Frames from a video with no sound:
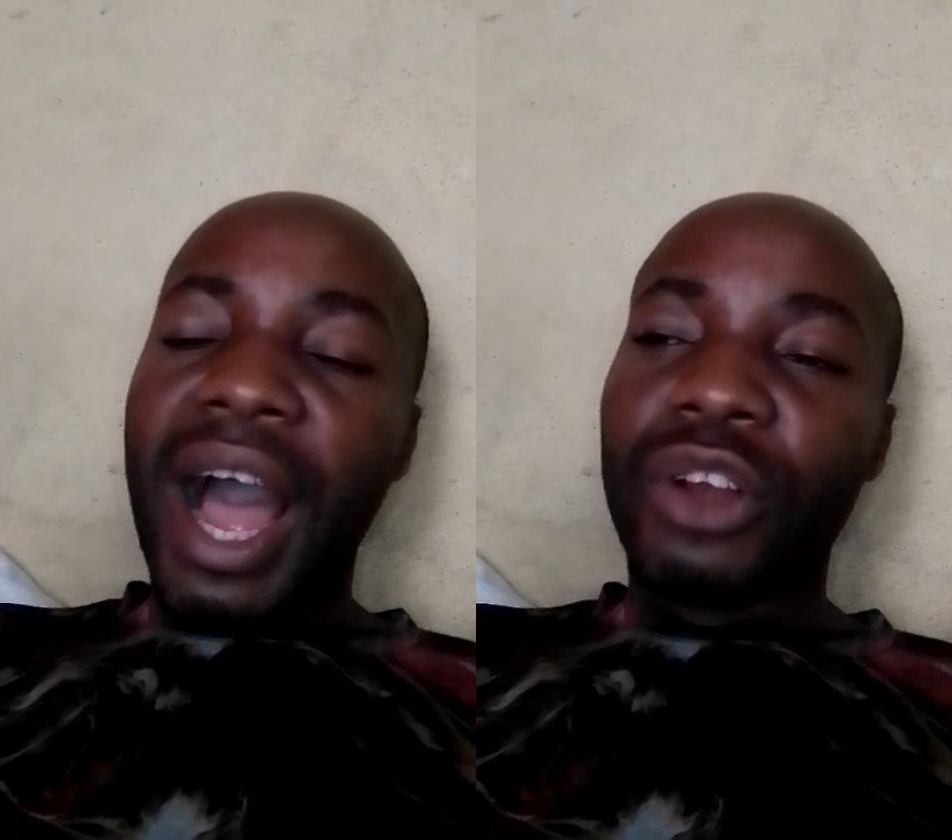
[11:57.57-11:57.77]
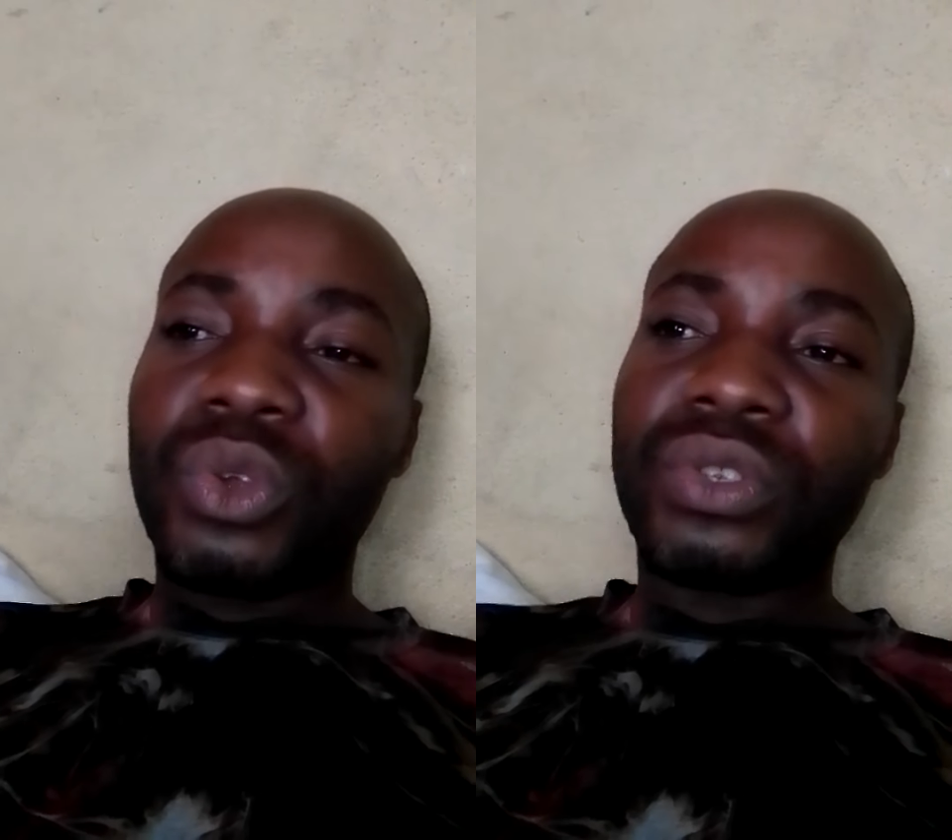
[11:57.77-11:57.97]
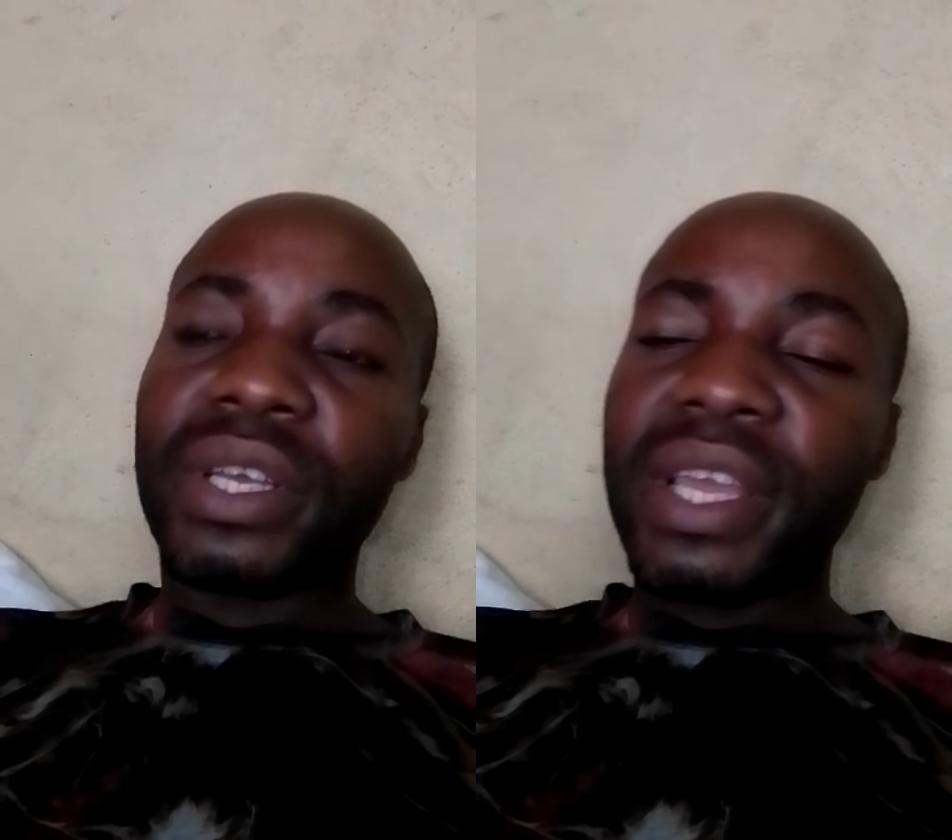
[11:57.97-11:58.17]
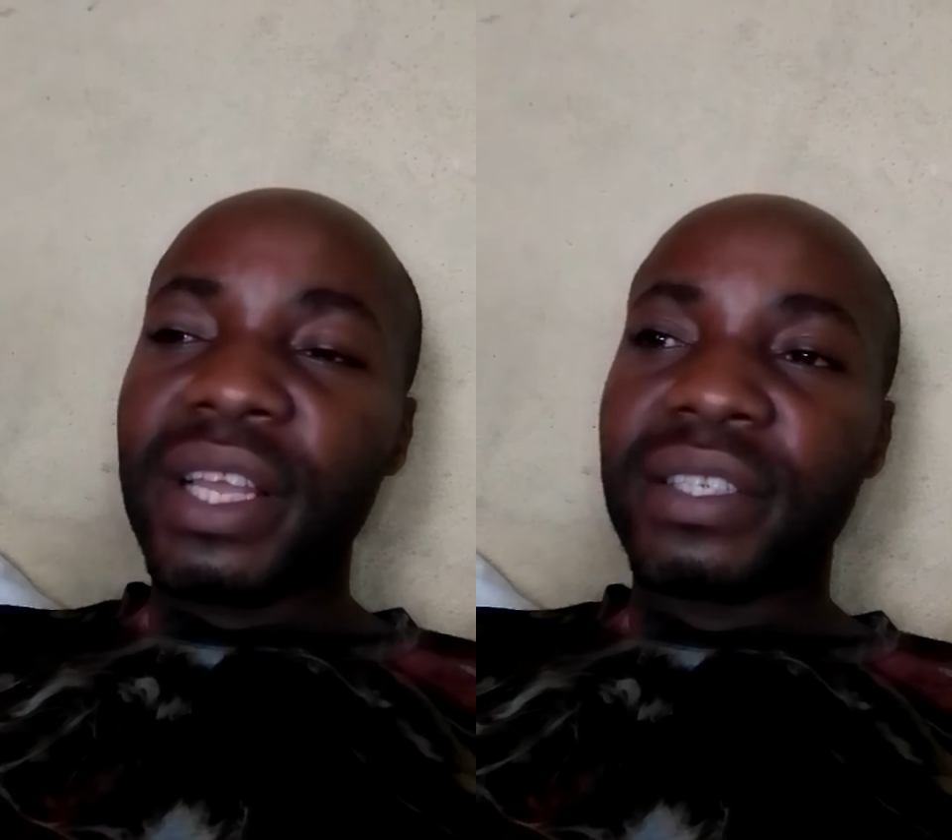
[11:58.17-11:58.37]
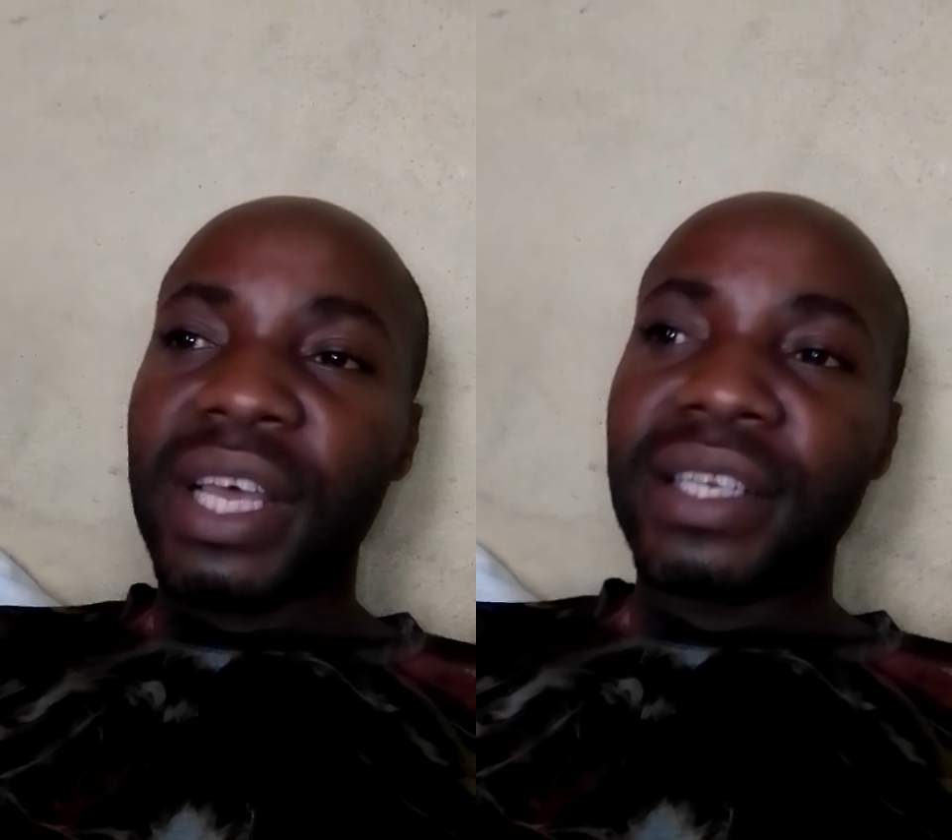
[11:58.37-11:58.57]
are toxic
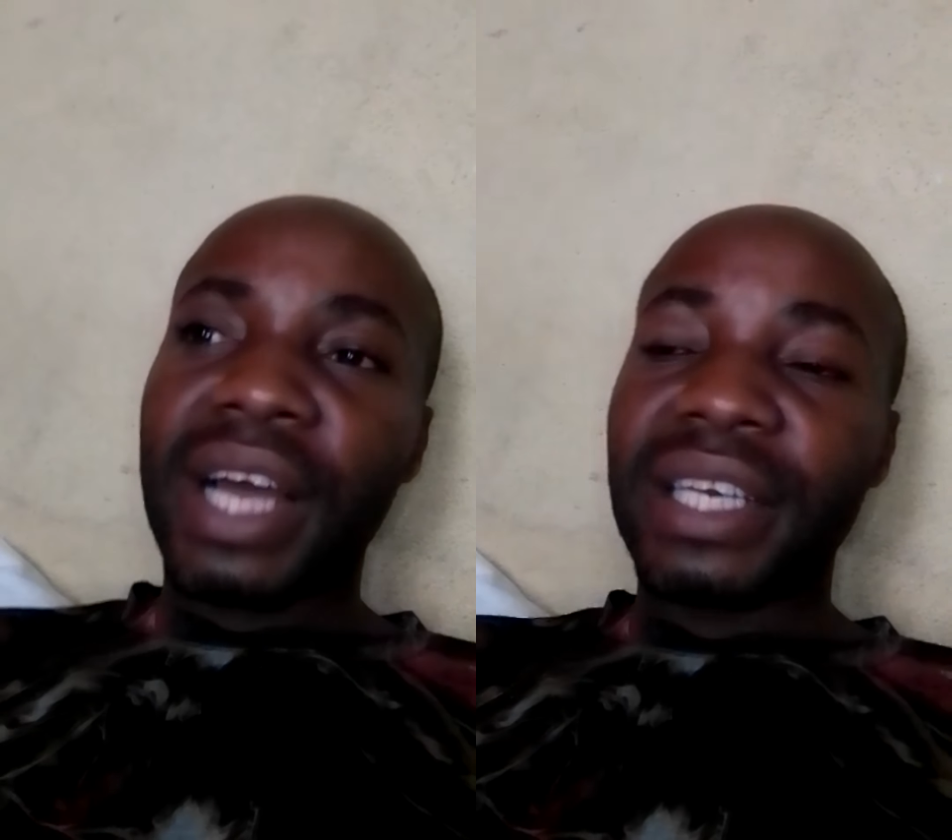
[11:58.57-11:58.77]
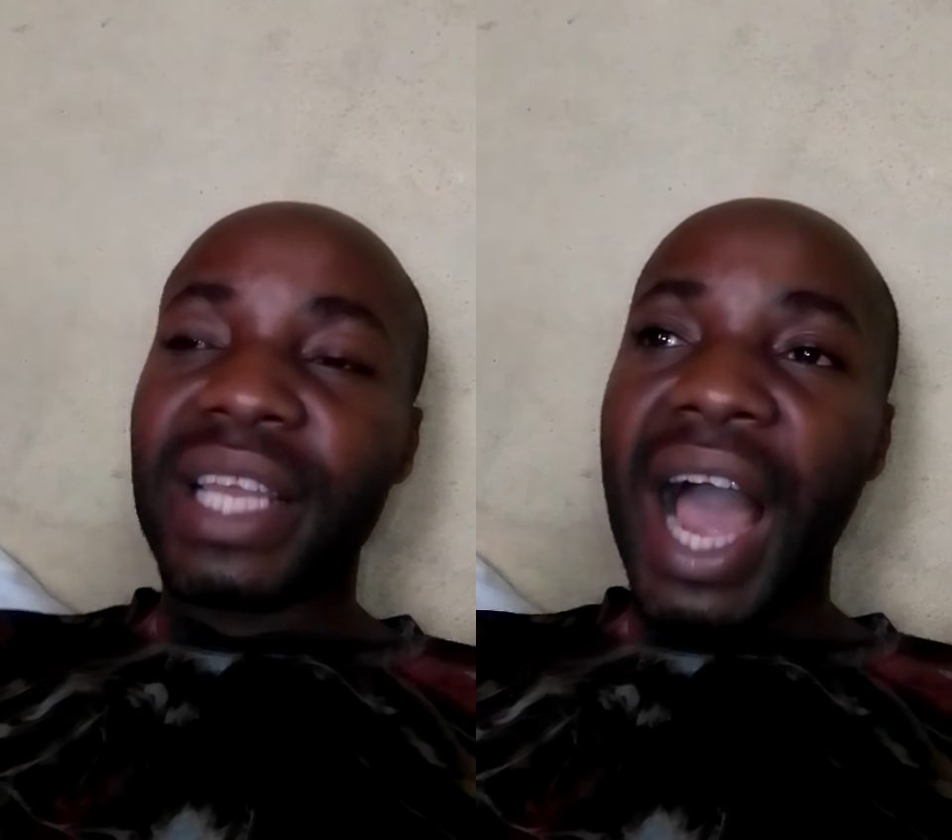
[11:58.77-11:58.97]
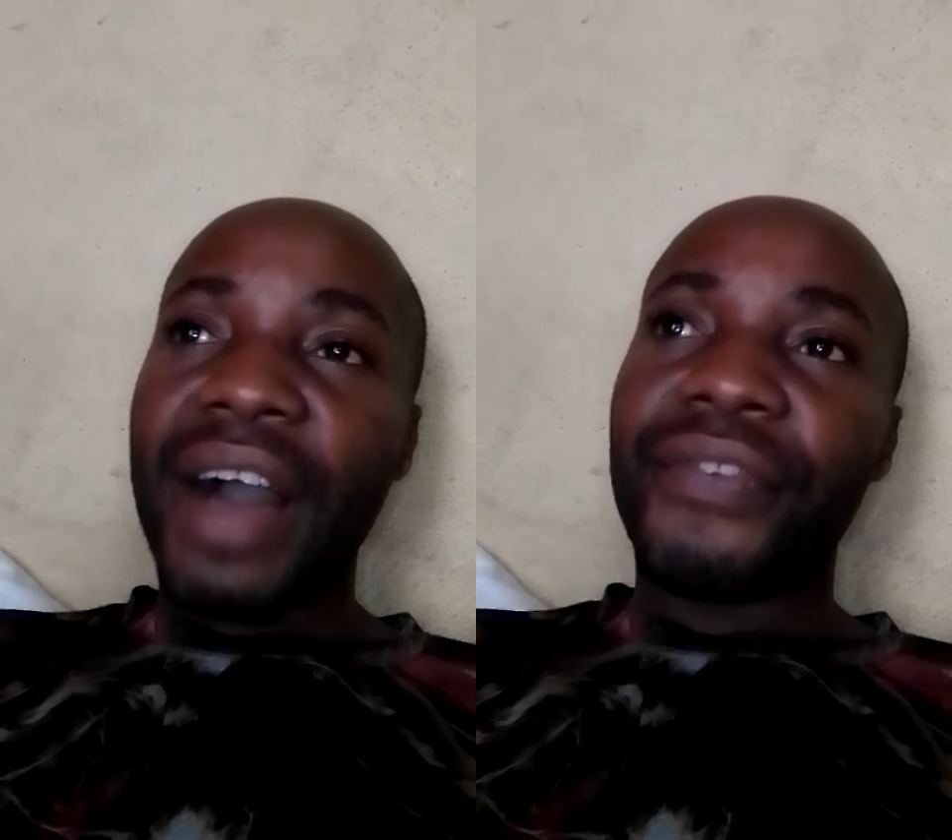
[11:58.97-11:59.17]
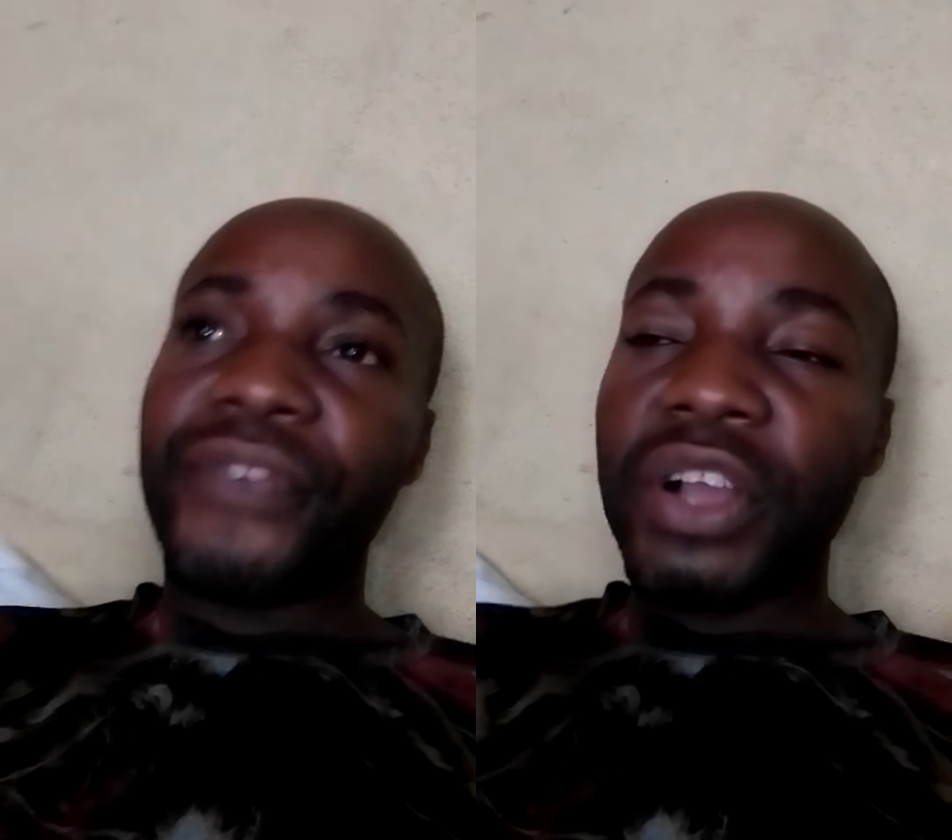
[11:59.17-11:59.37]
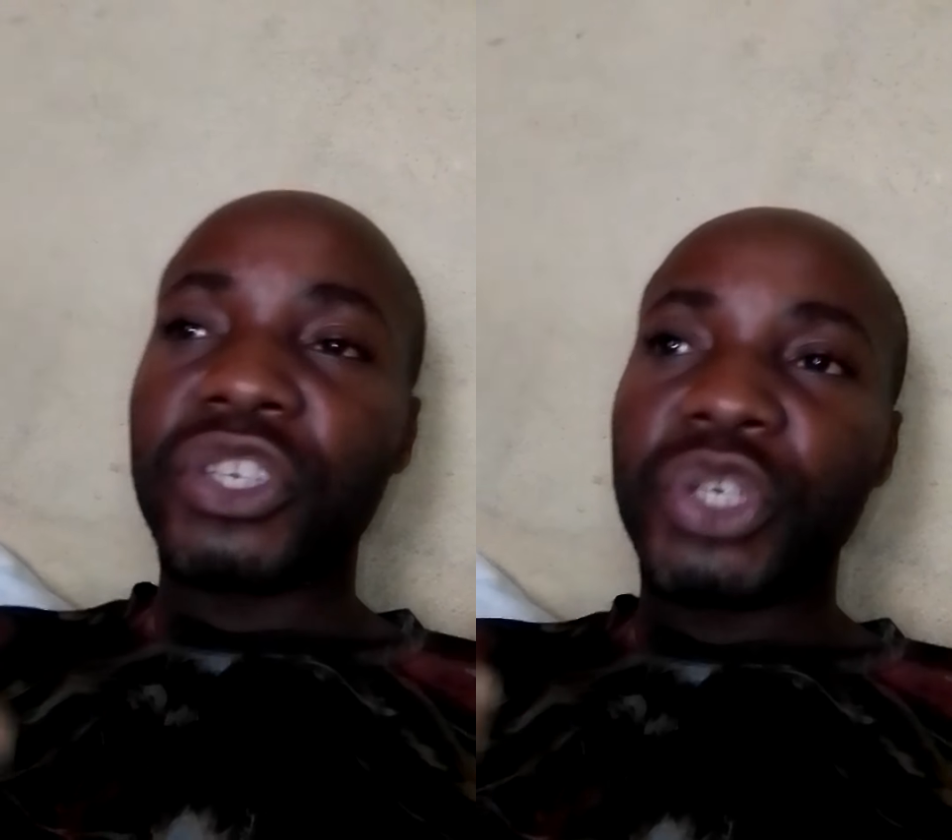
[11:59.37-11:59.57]
in the sense that they
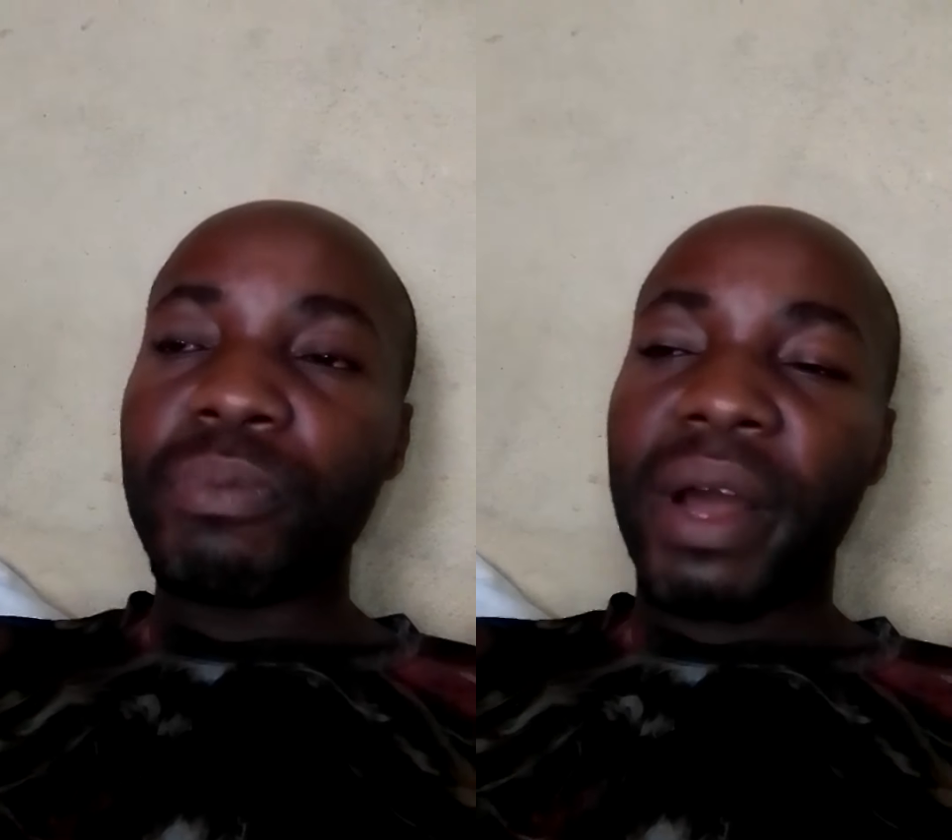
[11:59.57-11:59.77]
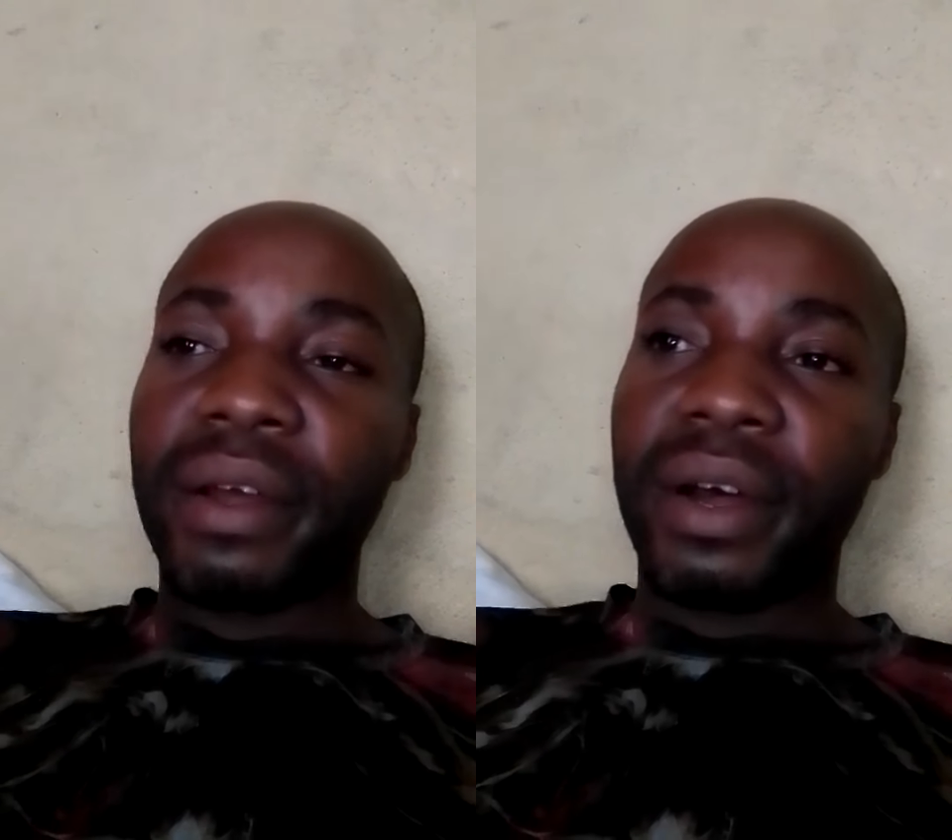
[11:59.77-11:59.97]
affect human